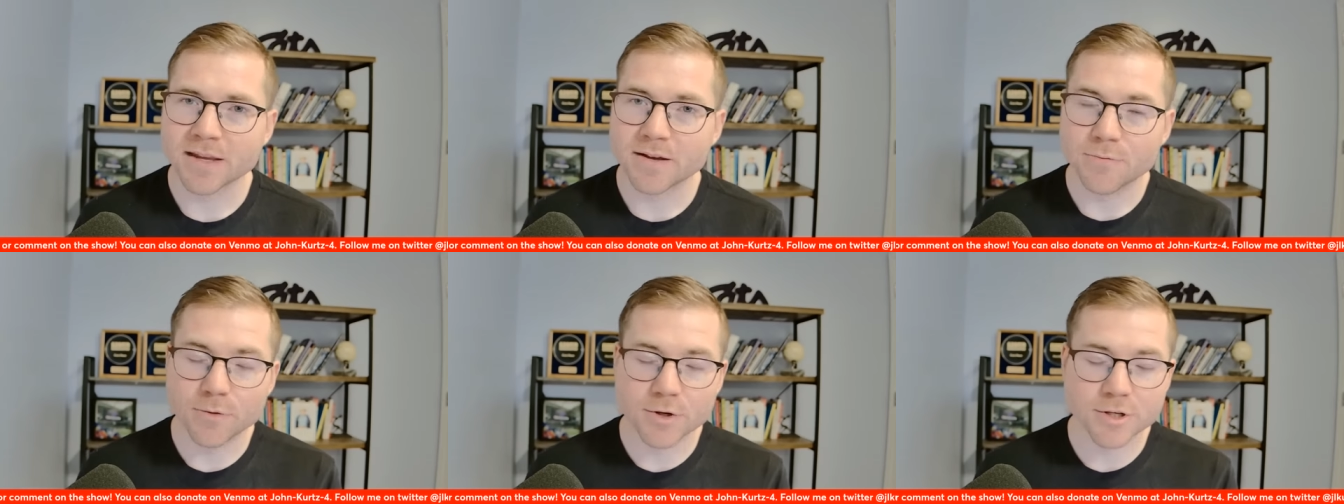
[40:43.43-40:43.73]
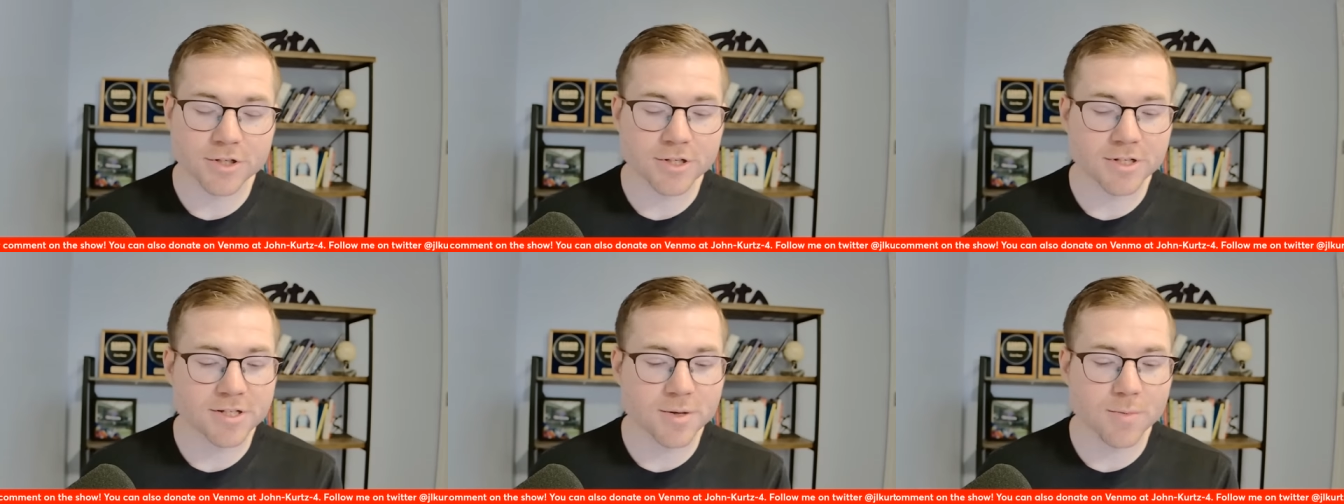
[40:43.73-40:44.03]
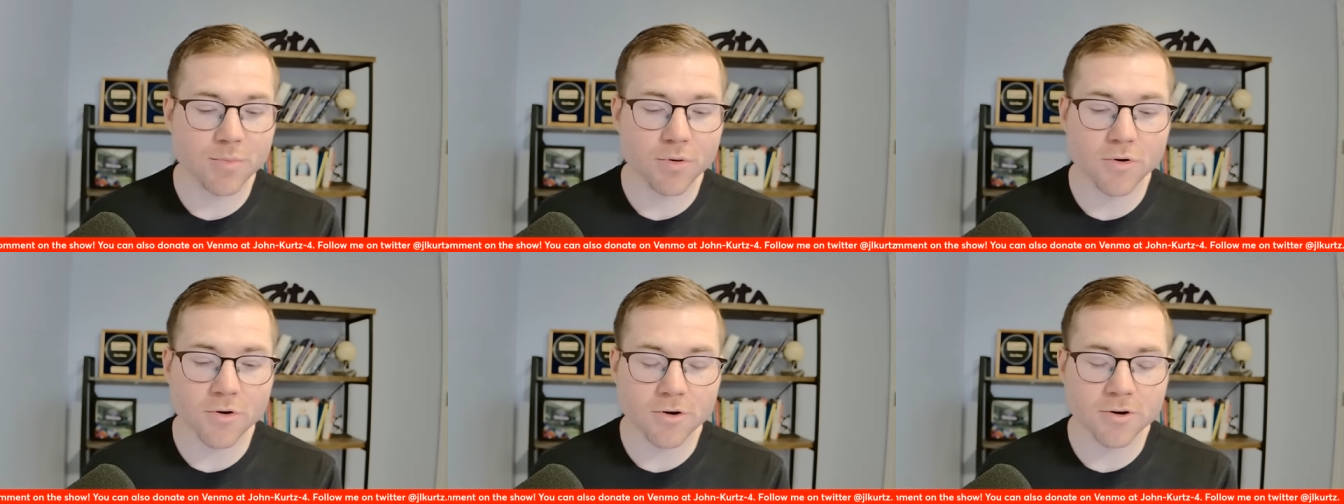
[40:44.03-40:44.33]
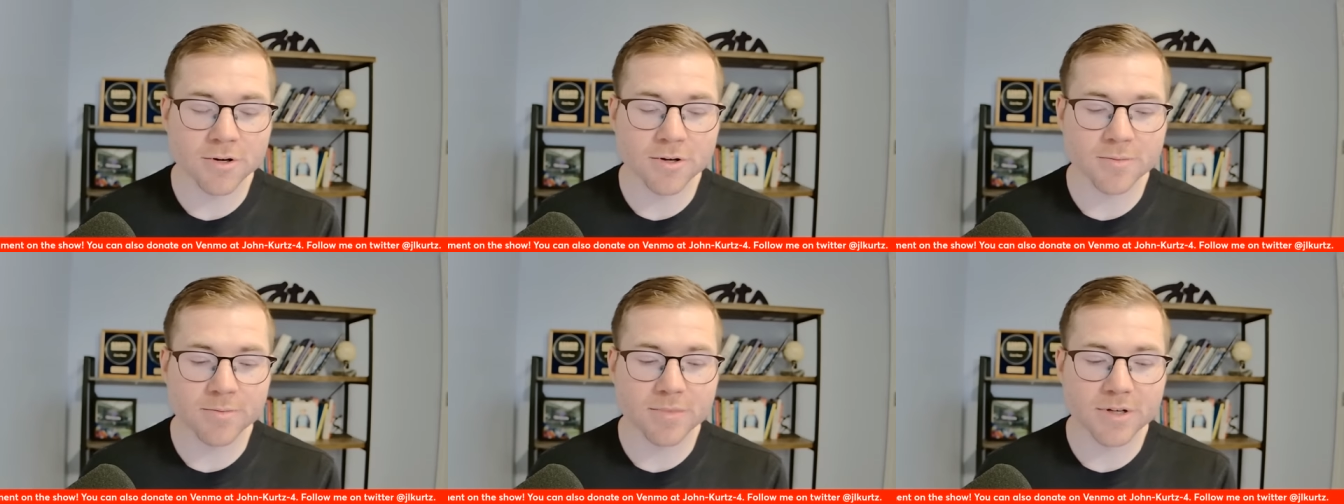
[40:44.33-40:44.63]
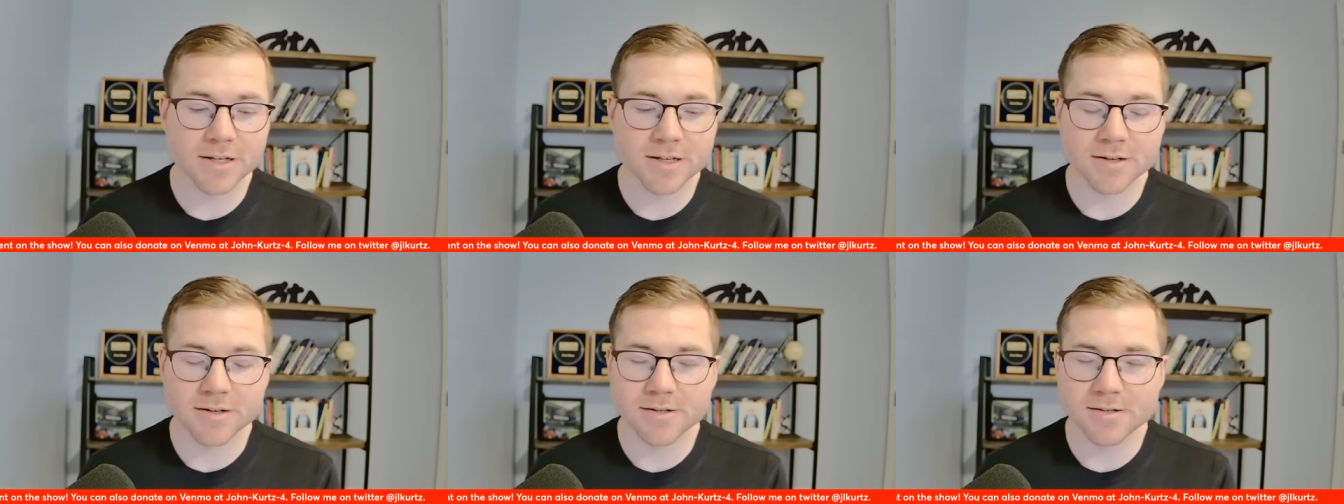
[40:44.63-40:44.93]
which is important
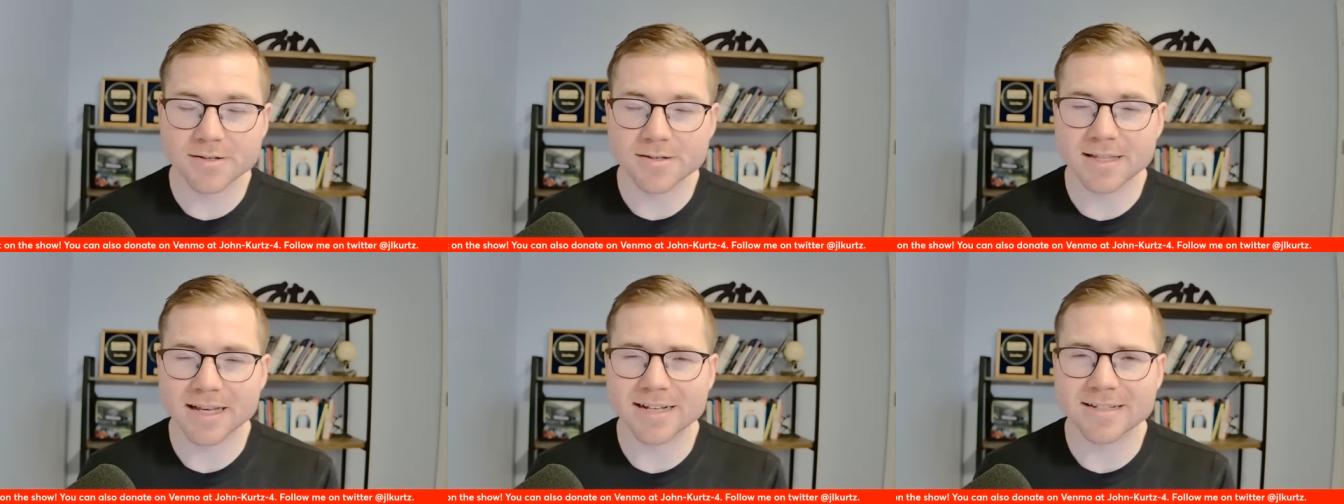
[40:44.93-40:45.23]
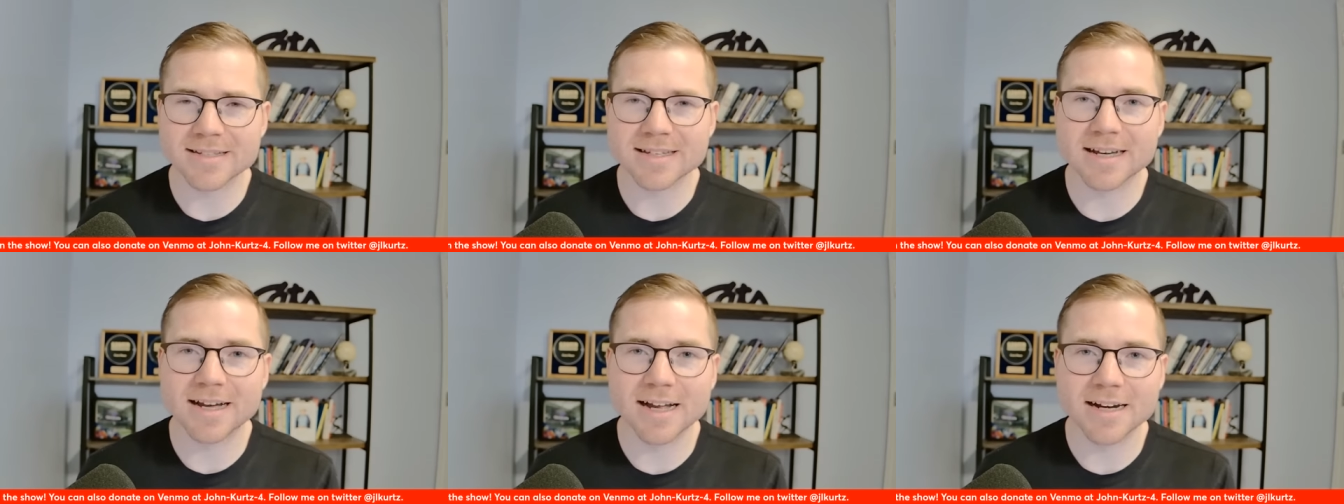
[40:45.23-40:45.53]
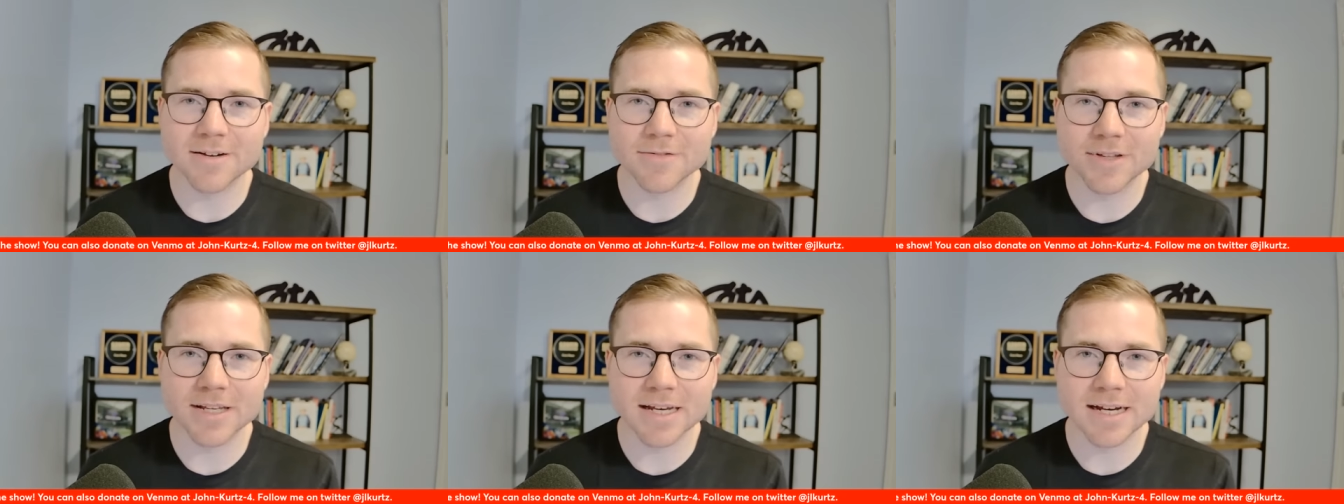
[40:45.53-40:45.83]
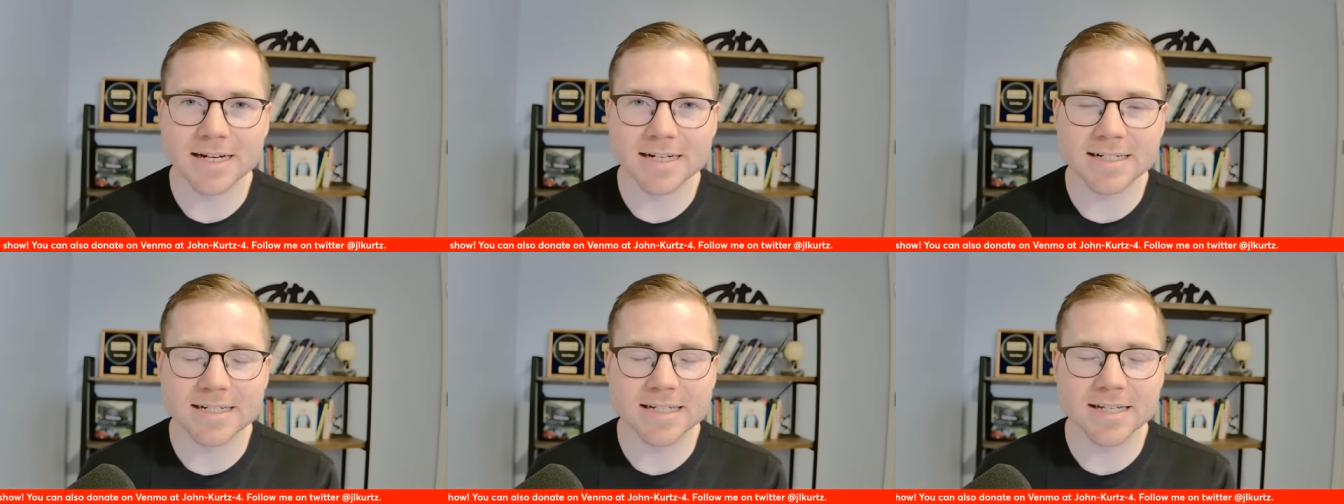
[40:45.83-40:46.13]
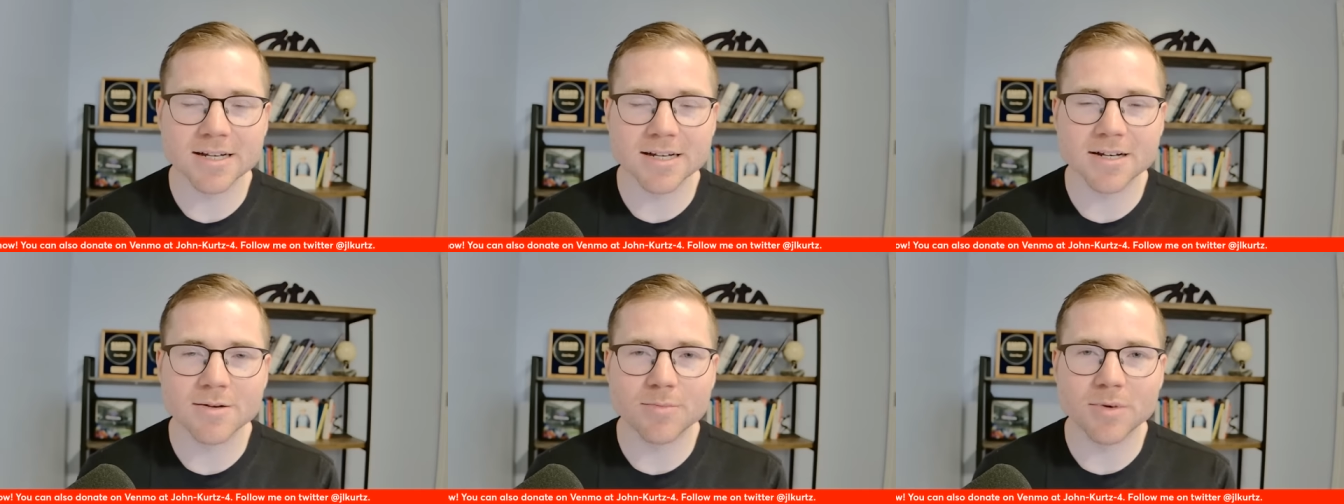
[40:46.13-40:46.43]
because that's kind of the
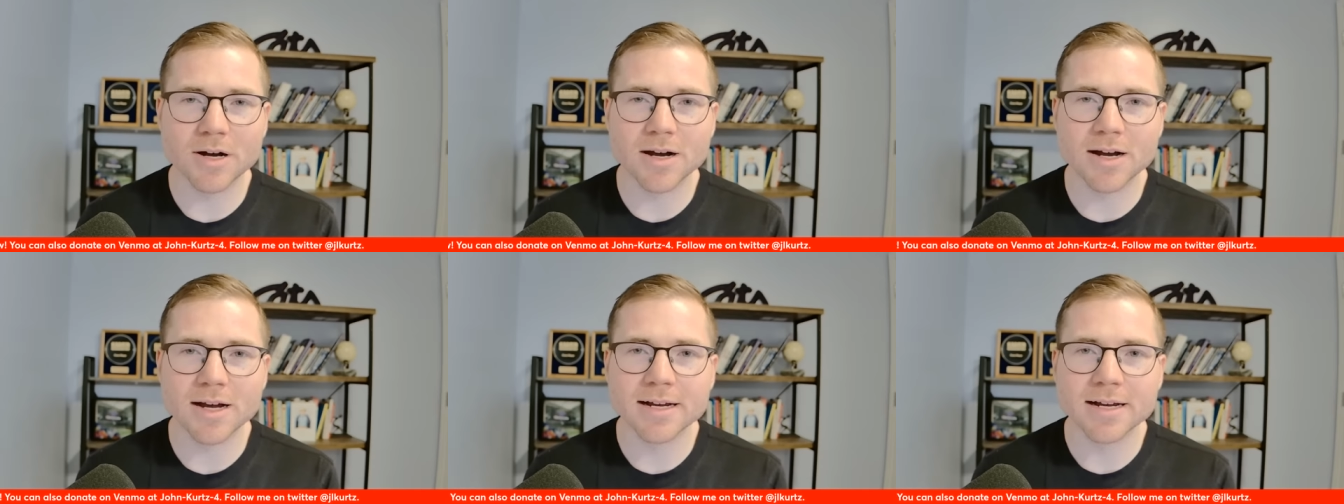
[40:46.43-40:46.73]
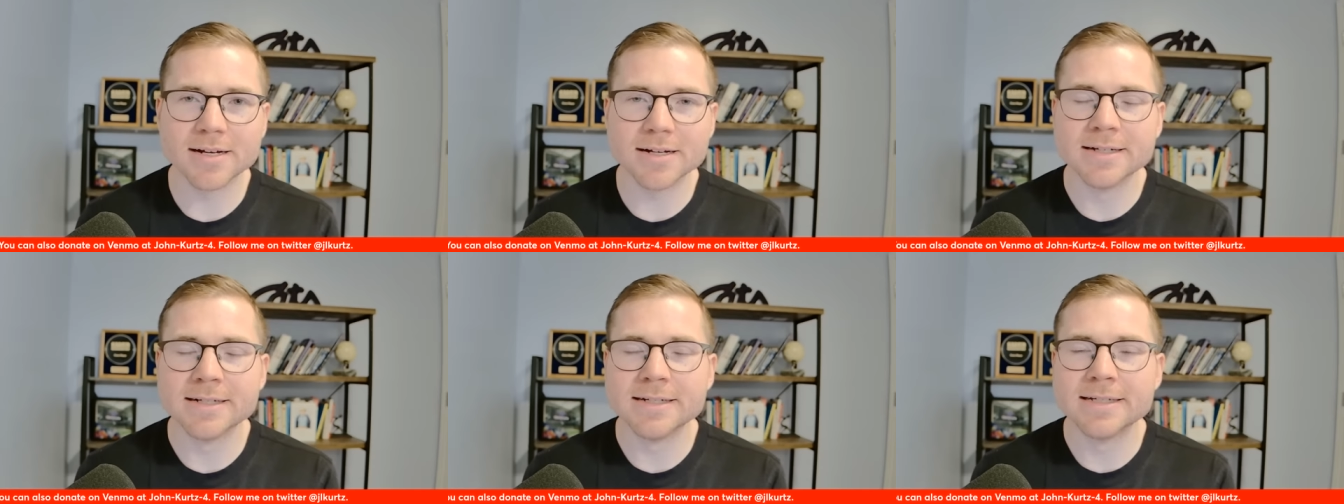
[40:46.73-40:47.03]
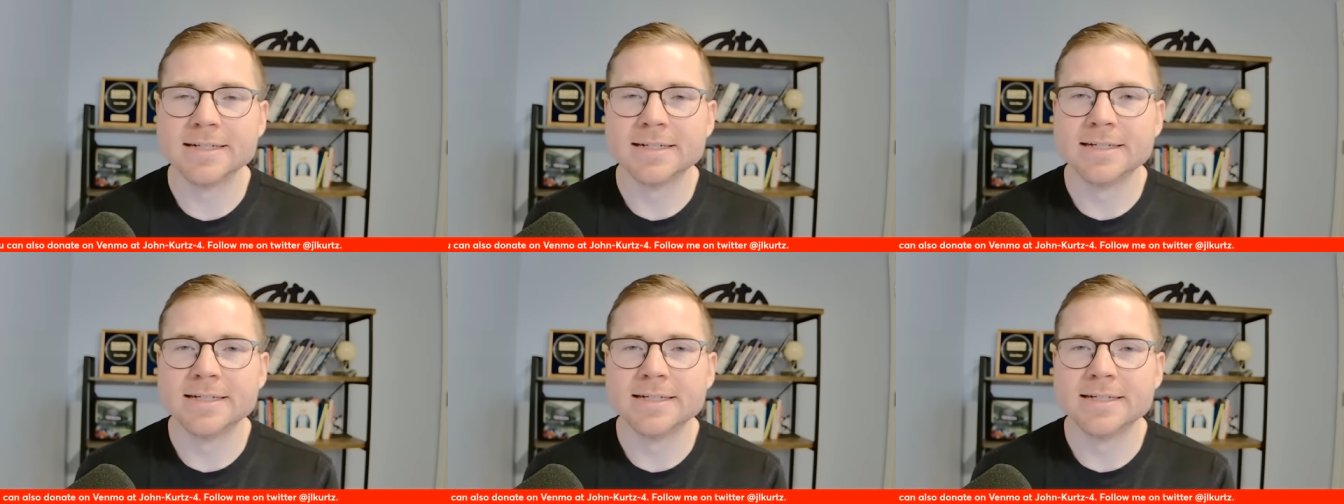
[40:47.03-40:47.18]
idea behind